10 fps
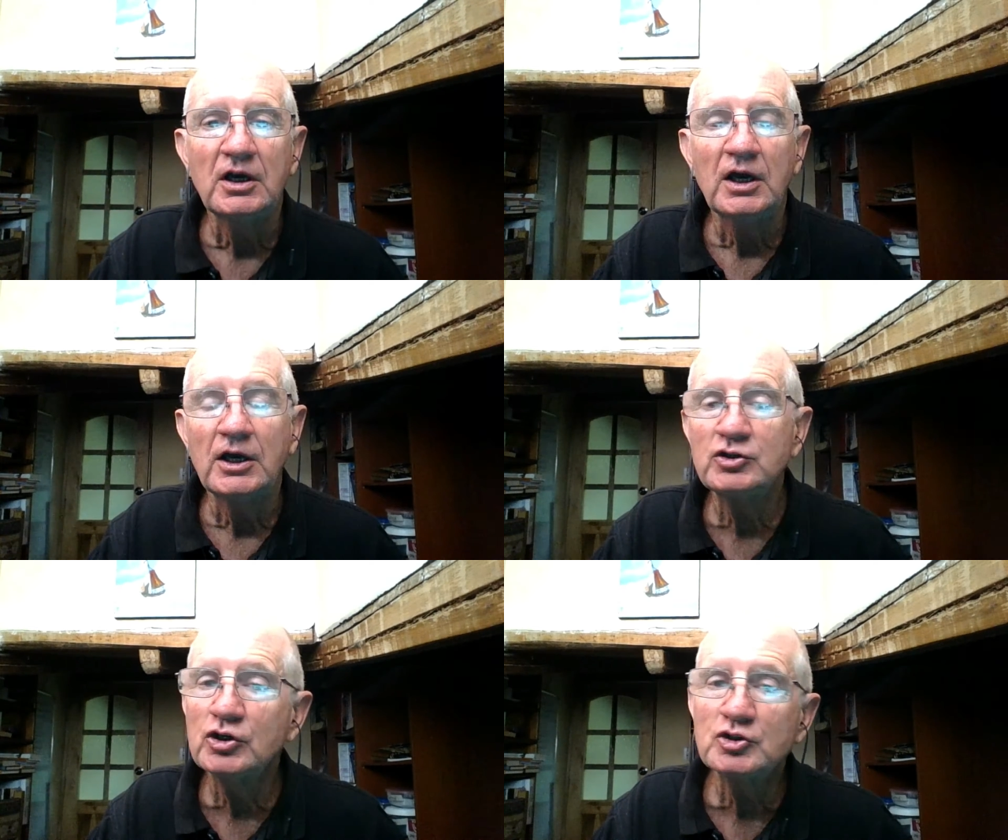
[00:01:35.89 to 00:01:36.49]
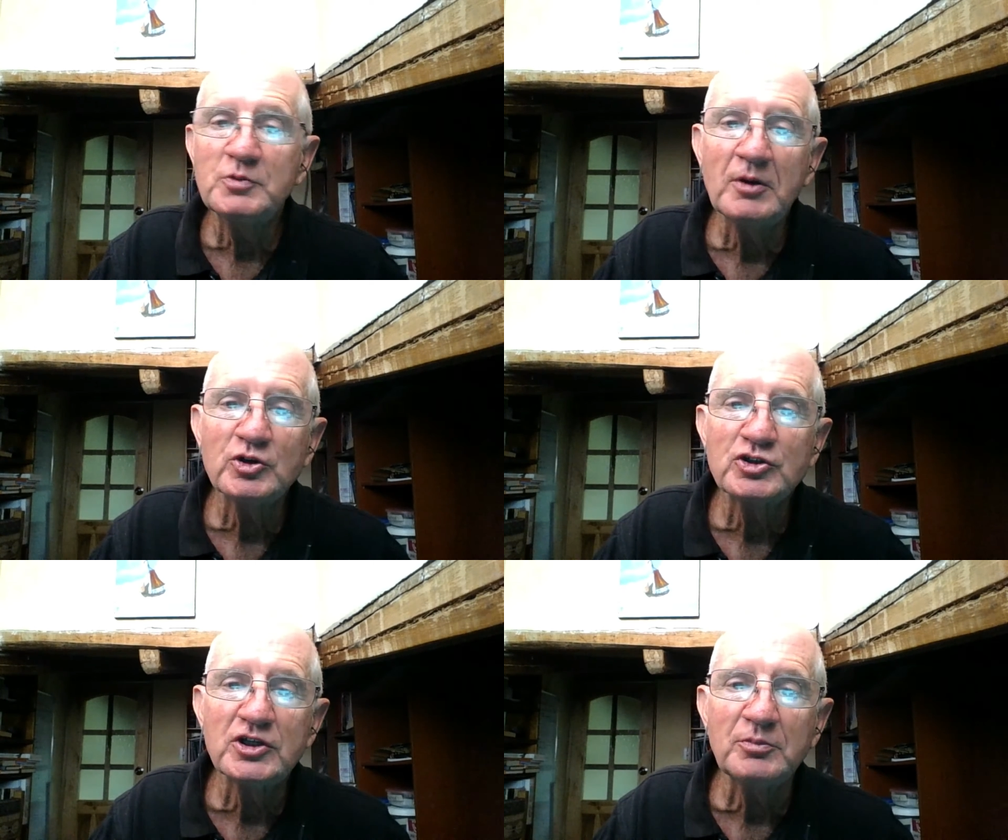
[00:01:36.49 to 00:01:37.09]
And church
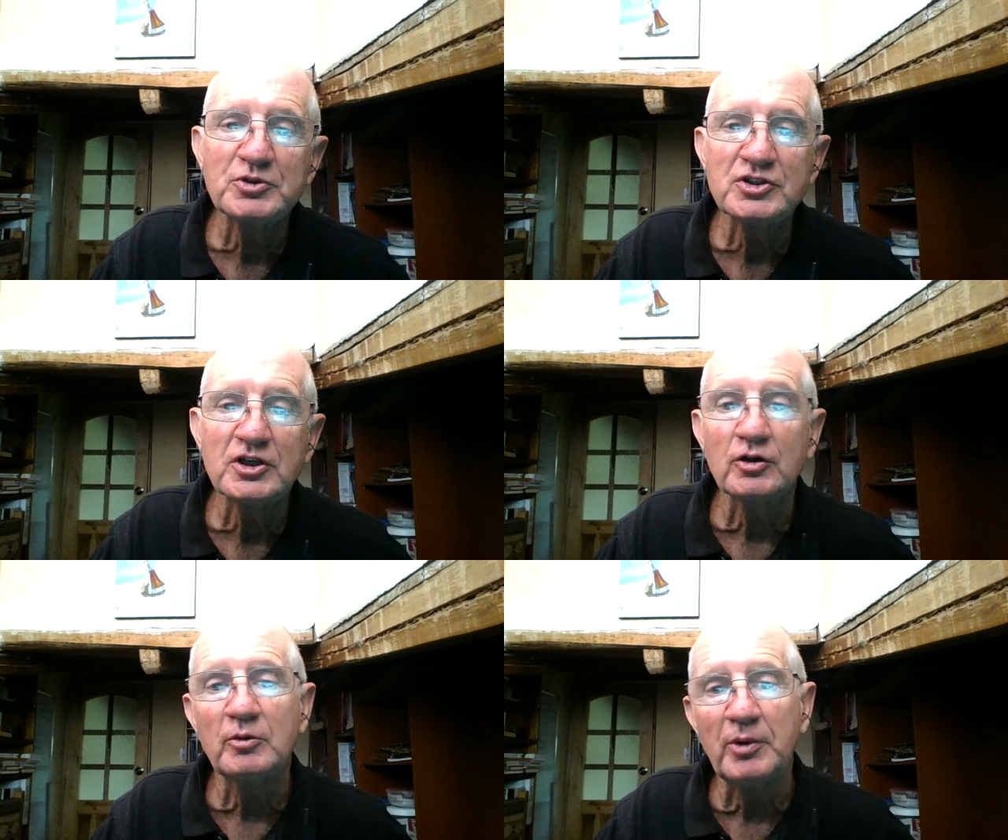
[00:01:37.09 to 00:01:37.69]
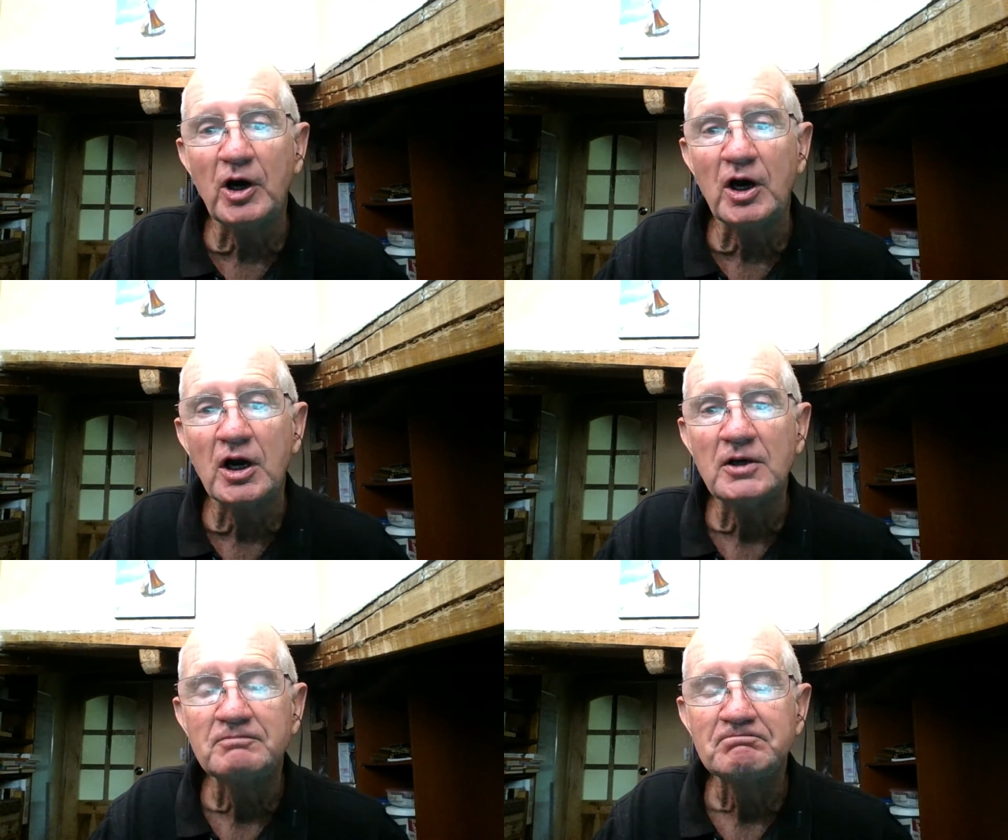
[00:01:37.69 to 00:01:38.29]
membership is neither a
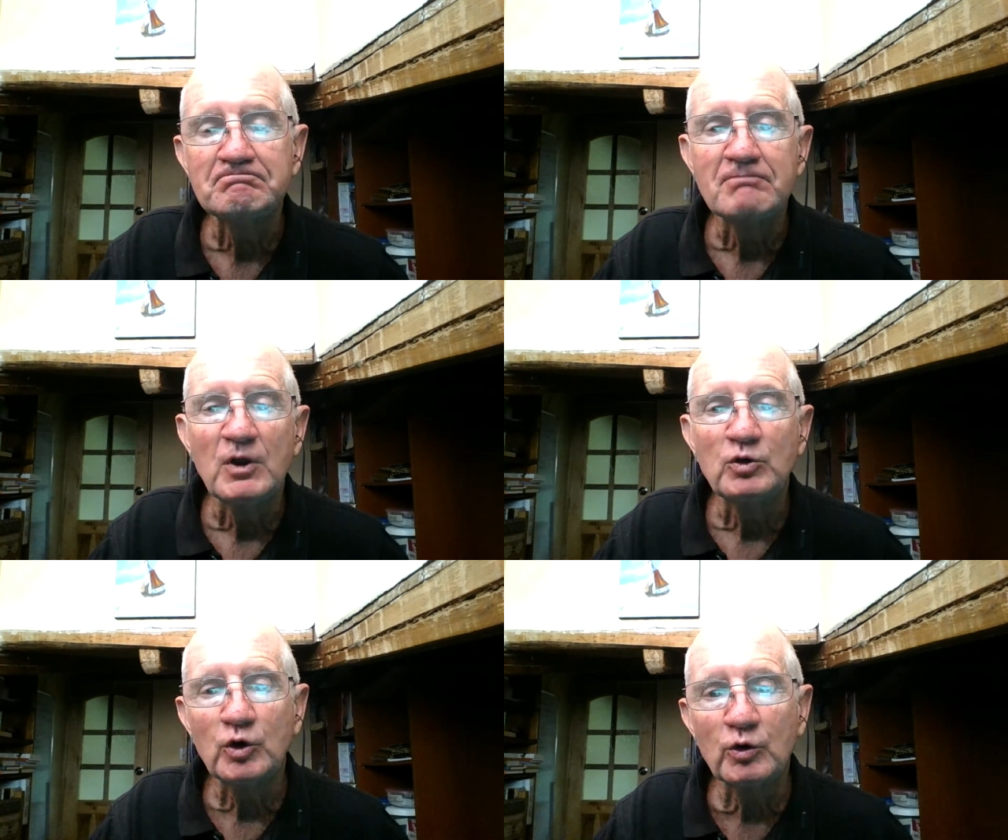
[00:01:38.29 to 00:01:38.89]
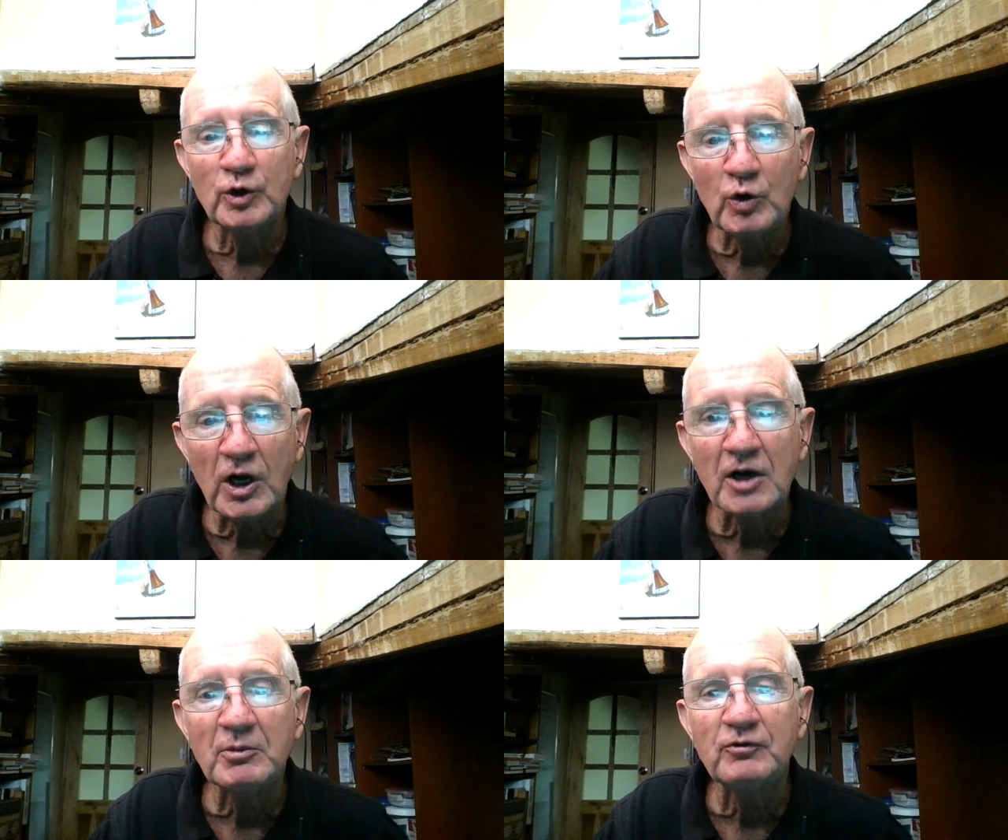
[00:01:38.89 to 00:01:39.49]
bar nor a
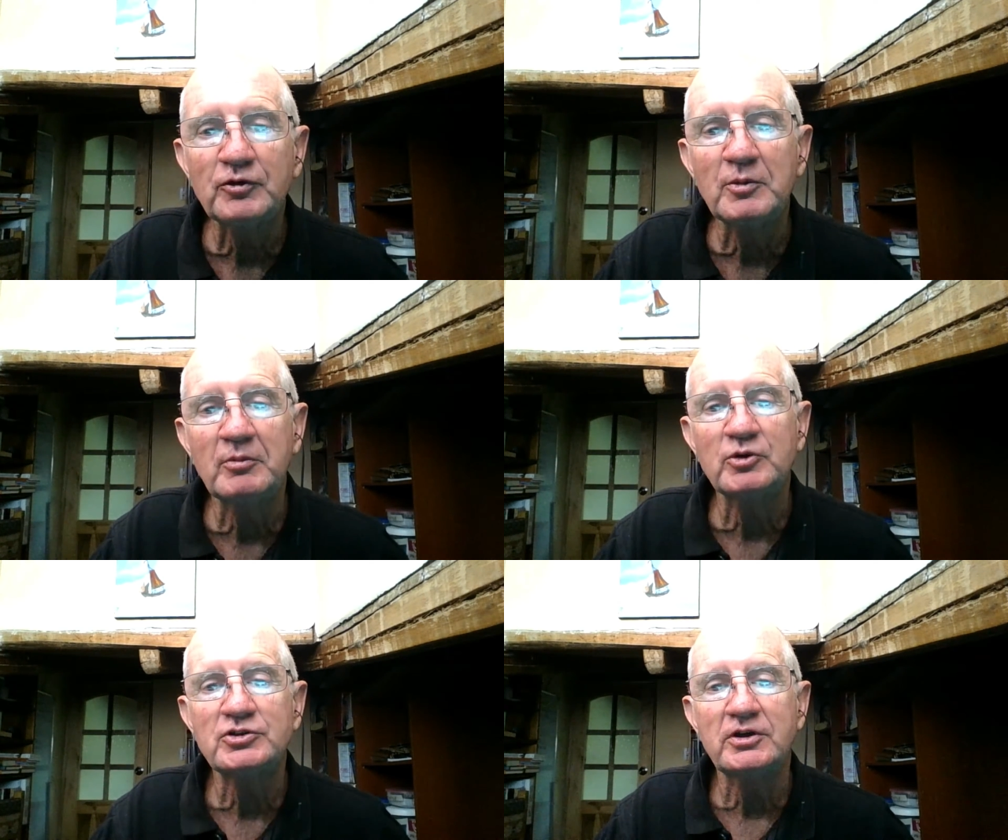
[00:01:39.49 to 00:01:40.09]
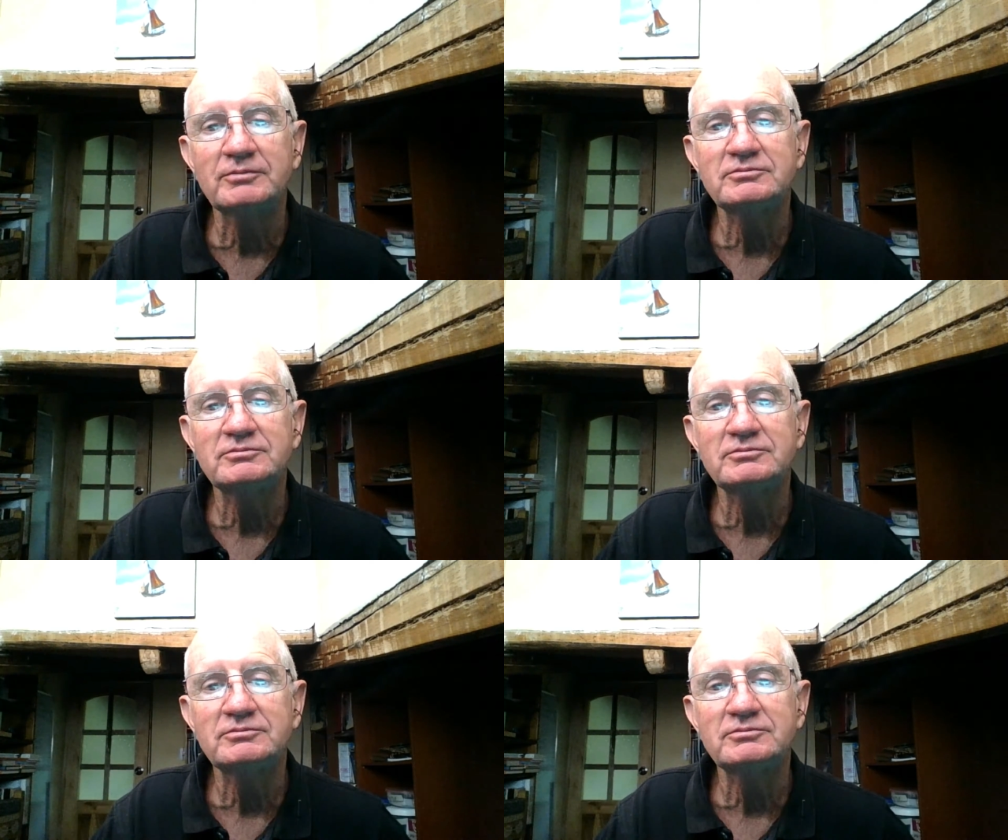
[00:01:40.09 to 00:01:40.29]
requirement for membership.